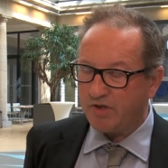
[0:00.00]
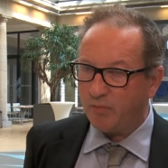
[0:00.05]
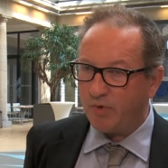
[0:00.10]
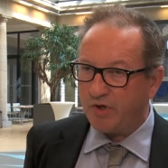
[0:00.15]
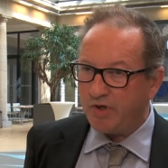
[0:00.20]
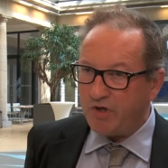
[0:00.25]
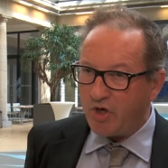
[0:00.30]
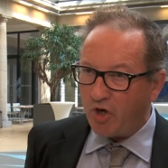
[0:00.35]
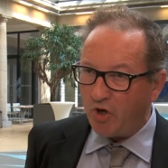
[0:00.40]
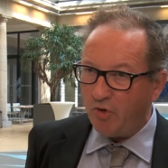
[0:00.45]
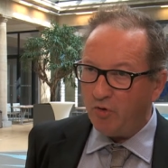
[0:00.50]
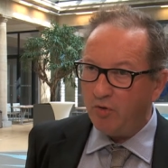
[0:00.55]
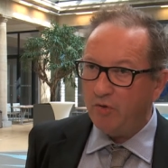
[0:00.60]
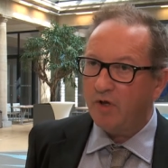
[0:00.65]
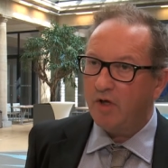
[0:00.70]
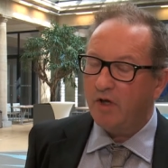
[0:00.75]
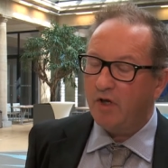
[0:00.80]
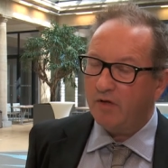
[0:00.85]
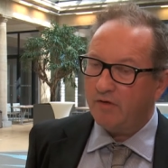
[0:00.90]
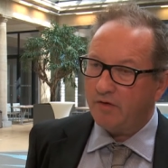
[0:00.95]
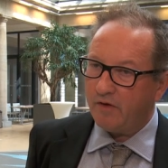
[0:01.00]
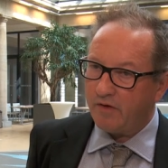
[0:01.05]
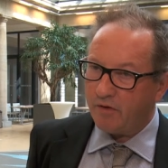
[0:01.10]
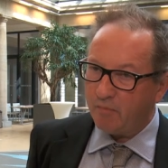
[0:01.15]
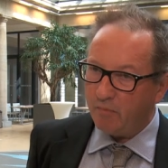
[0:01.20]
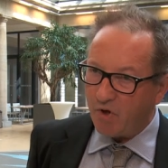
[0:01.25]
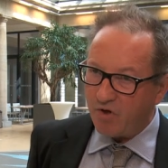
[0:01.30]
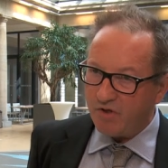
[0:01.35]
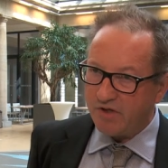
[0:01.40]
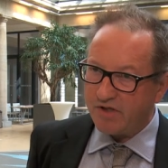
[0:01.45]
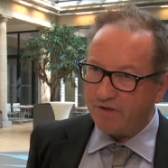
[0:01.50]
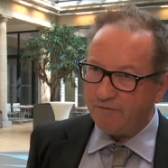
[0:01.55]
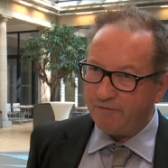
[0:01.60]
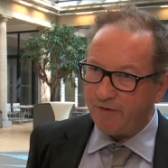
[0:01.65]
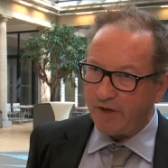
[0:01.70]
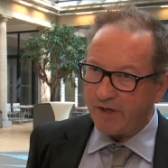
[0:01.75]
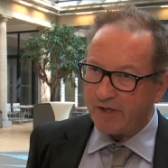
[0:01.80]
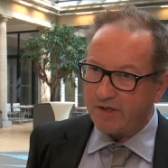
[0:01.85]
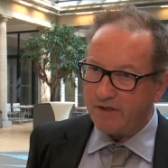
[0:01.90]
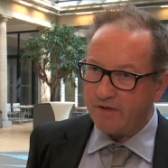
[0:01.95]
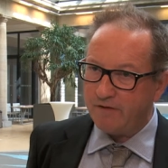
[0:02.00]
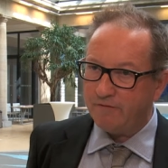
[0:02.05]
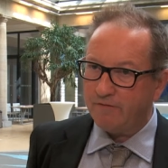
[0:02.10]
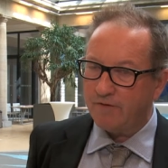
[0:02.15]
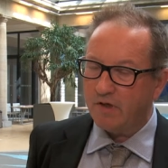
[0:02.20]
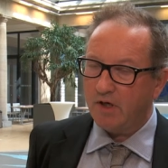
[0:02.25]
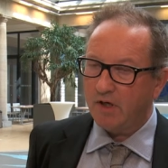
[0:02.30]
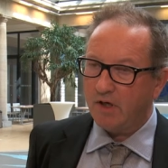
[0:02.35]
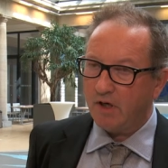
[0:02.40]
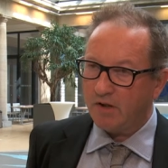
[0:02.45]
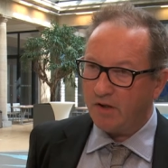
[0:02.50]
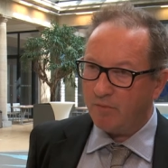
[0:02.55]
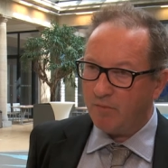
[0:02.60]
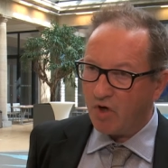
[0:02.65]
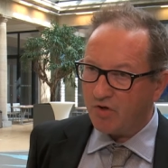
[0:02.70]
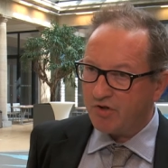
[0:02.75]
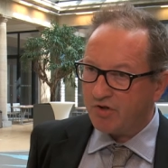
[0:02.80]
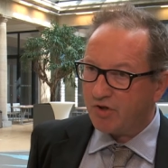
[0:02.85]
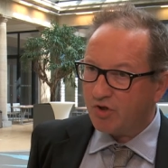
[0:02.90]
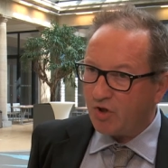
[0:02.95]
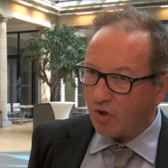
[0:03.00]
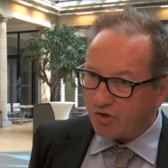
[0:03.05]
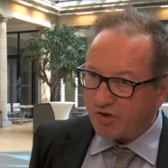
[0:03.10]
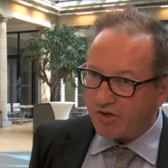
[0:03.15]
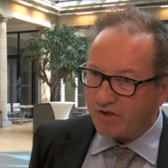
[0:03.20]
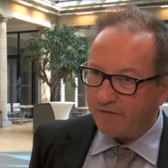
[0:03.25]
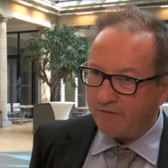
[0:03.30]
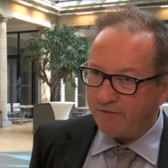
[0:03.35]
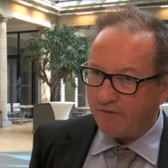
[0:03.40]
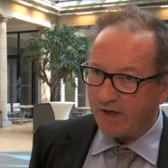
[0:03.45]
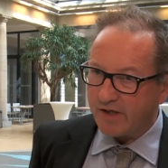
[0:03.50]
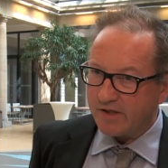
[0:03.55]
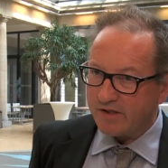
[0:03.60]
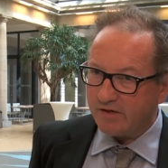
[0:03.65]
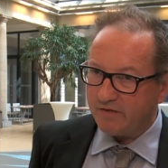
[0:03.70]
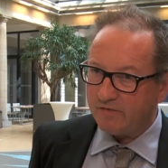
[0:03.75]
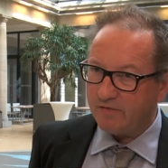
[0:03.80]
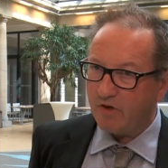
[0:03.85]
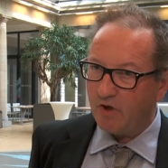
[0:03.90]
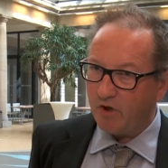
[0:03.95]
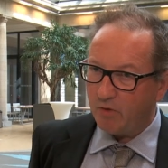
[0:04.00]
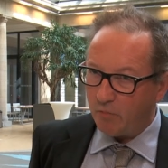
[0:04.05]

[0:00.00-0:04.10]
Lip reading: And we know that the most effective and the most cost-effective